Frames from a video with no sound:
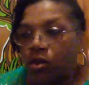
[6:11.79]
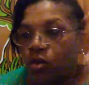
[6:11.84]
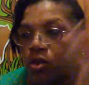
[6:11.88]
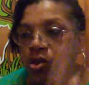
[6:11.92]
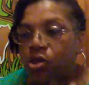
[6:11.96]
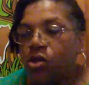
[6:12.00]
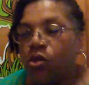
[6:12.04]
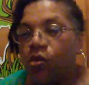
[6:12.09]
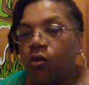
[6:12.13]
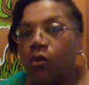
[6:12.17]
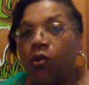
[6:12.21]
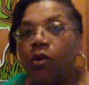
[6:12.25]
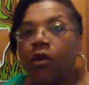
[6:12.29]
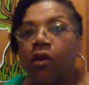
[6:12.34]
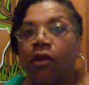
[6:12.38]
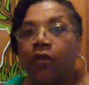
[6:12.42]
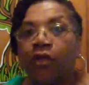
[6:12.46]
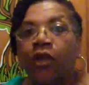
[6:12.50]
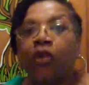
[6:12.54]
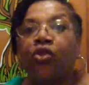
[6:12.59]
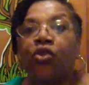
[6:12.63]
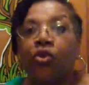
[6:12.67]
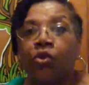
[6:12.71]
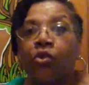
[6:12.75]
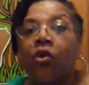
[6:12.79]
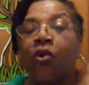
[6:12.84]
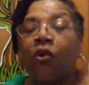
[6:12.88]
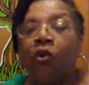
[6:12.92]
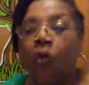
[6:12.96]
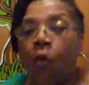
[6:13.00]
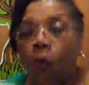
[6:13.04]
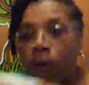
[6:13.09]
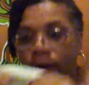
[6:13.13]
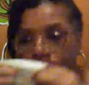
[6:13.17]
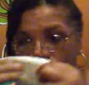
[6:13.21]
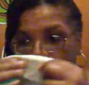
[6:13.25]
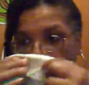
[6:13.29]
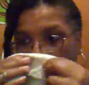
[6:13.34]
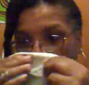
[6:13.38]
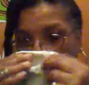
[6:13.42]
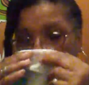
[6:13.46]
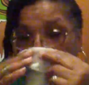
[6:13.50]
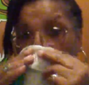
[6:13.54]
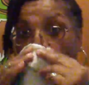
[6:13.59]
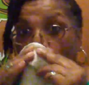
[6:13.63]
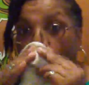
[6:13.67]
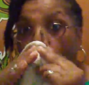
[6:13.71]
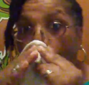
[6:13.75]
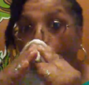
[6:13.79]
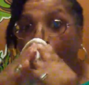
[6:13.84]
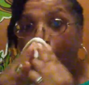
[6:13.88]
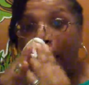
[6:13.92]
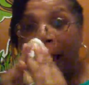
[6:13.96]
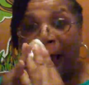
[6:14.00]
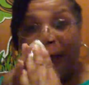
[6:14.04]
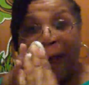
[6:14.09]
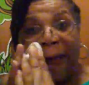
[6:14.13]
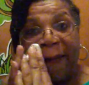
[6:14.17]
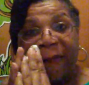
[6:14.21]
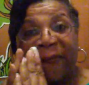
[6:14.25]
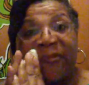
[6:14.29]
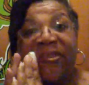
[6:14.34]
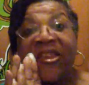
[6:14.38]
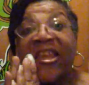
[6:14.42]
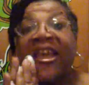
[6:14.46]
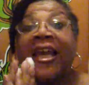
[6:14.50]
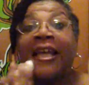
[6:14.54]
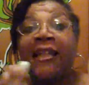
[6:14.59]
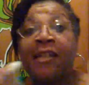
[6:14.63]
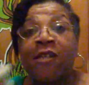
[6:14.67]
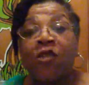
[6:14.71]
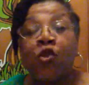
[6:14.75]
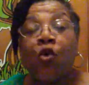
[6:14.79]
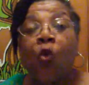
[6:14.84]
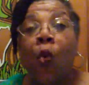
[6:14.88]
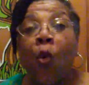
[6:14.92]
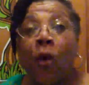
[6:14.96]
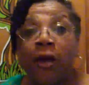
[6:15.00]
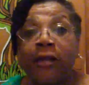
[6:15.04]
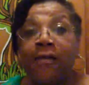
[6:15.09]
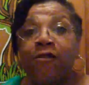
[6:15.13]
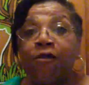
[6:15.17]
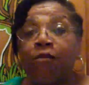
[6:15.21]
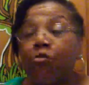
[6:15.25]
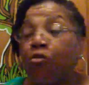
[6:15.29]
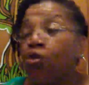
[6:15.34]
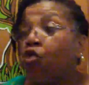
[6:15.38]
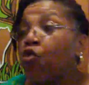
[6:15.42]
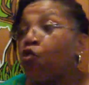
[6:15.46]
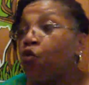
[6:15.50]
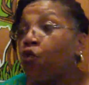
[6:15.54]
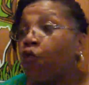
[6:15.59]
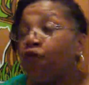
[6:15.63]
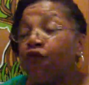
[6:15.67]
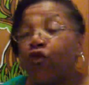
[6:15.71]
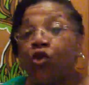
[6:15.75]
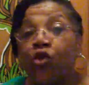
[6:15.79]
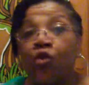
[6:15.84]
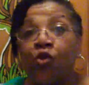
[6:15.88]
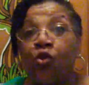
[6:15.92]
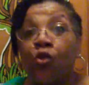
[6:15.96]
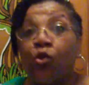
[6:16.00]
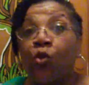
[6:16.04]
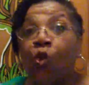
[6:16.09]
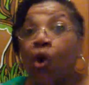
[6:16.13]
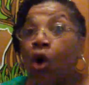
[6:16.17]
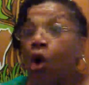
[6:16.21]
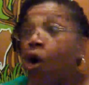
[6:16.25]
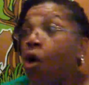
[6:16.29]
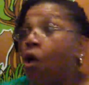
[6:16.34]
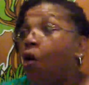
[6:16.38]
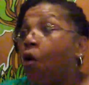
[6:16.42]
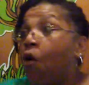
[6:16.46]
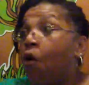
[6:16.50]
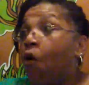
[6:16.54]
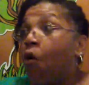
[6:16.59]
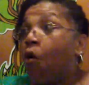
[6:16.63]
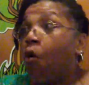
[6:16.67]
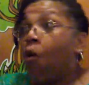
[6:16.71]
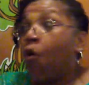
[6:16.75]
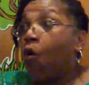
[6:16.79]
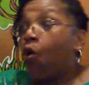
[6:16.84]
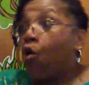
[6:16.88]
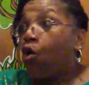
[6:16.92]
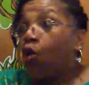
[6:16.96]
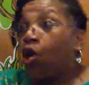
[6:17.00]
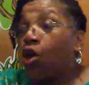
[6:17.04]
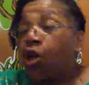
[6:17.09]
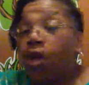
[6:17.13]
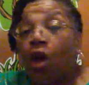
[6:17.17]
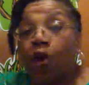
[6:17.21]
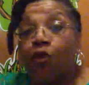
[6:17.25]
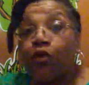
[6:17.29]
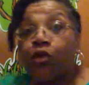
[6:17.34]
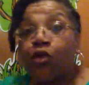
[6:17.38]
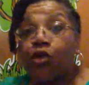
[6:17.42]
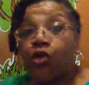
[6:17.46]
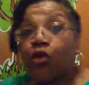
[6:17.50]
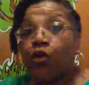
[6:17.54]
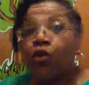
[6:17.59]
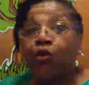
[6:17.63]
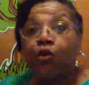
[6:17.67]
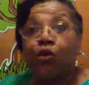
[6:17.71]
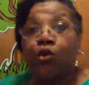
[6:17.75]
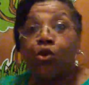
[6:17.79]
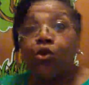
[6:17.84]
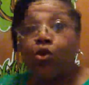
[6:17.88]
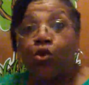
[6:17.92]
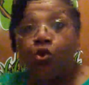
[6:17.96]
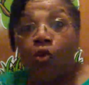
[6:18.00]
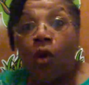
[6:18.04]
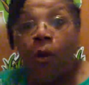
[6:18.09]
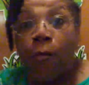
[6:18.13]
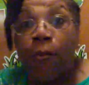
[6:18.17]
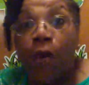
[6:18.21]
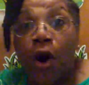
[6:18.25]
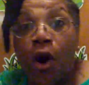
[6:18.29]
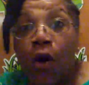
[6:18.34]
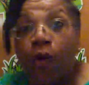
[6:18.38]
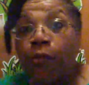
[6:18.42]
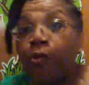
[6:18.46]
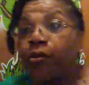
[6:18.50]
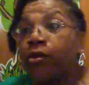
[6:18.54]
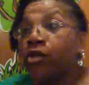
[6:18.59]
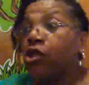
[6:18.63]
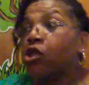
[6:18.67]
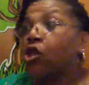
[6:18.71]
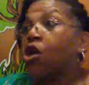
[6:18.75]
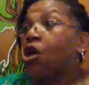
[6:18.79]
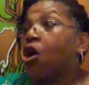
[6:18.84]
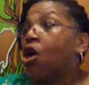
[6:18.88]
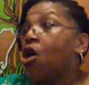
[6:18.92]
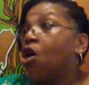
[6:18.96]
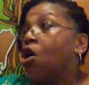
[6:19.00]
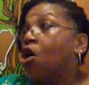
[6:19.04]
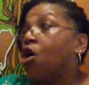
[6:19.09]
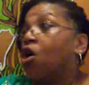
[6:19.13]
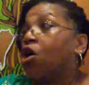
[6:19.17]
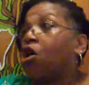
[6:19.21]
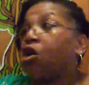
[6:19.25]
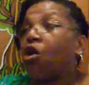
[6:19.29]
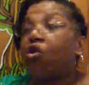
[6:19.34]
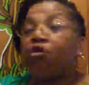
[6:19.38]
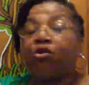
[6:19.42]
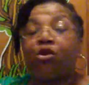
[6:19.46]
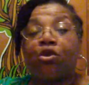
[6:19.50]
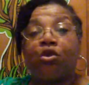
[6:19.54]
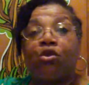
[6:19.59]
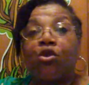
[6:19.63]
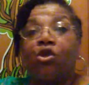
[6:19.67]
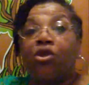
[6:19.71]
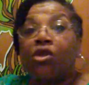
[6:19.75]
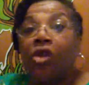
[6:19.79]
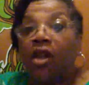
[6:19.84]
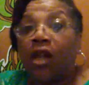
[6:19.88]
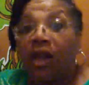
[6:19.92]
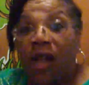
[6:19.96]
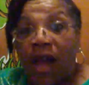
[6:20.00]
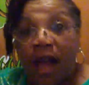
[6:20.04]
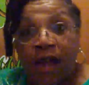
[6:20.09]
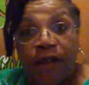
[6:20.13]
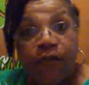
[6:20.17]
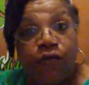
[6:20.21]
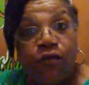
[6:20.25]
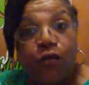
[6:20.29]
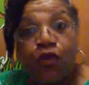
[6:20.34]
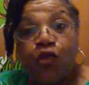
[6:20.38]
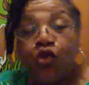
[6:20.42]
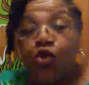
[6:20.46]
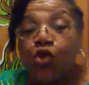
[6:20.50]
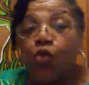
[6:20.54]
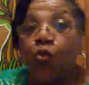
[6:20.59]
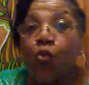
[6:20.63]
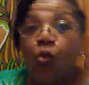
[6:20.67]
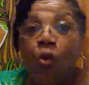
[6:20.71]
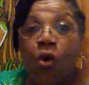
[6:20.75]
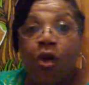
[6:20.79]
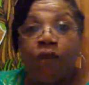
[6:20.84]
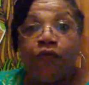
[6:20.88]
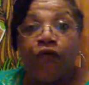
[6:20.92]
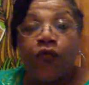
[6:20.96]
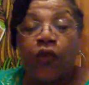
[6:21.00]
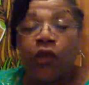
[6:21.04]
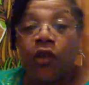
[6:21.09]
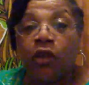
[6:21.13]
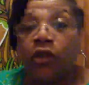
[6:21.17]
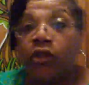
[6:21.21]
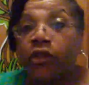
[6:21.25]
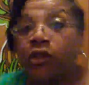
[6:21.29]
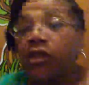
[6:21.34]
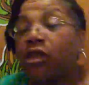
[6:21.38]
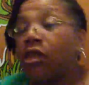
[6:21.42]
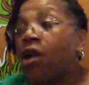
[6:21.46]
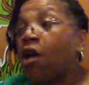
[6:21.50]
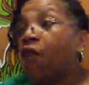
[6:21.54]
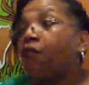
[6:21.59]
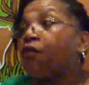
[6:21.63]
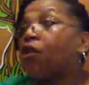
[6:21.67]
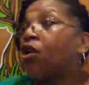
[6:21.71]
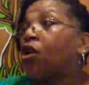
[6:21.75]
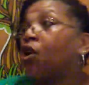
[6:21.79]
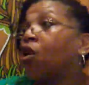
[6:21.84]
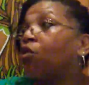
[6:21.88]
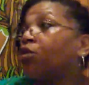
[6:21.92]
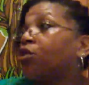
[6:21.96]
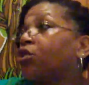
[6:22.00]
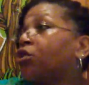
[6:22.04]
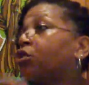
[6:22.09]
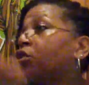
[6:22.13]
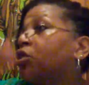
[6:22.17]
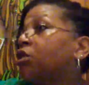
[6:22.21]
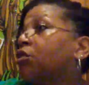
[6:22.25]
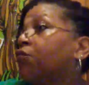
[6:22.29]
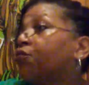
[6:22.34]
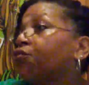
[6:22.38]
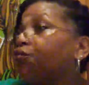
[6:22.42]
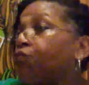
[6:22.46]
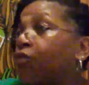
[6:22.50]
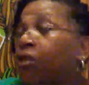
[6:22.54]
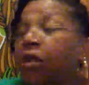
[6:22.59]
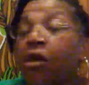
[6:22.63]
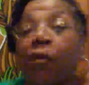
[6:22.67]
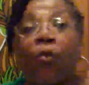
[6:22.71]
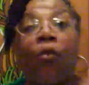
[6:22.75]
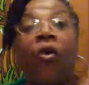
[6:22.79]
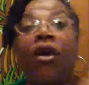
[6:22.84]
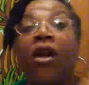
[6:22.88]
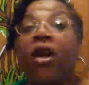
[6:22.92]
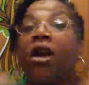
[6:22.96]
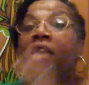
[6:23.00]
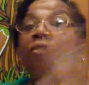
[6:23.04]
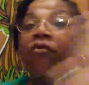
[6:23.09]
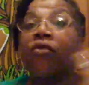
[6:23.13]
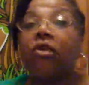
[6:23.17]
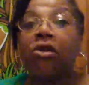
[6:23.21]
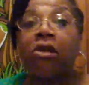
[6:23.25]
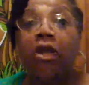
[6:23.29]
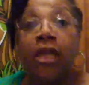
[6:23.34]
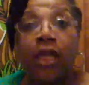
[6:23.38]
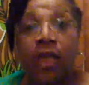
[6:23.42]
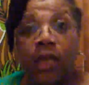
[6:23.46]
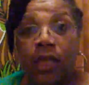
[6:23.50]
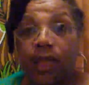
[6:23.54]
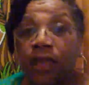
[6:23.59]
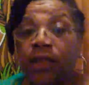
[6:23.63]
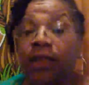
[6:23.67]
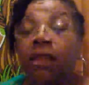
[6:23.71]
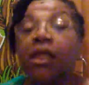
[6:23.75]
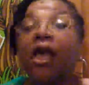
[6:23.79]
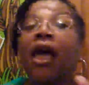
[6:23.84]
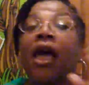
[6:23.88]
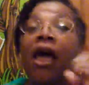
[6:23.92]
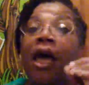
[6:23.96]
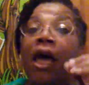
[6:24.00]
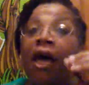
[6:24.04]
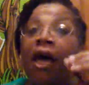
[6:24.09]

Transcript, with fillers: to, that you are going to work on, that's going to move you closer to your purpose, closer to the life that you want for yourself, closer to freedom, whatever it is.